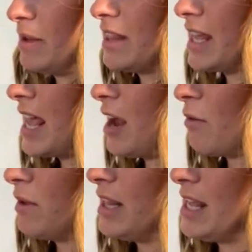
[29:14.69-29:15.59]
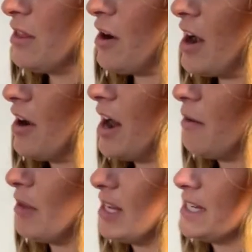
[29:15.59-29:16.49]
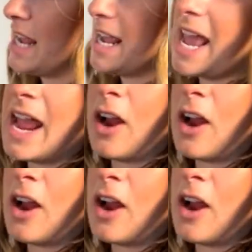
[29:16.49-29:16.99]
But their hair can't really take